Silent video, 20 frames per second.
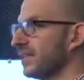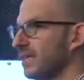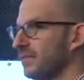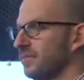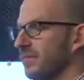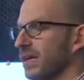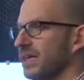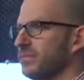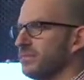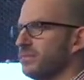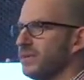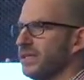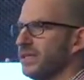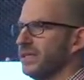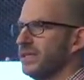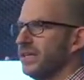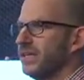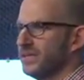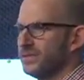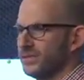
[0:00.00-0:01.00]
It might
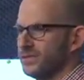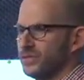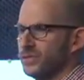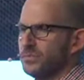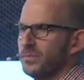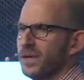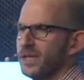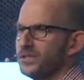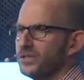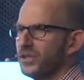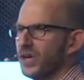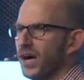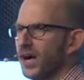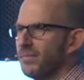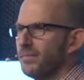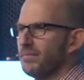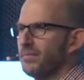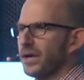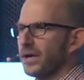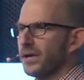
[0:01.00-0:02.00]
be to do my
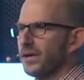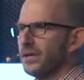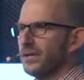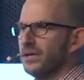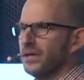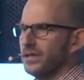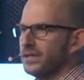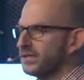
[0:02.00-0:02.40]
job better,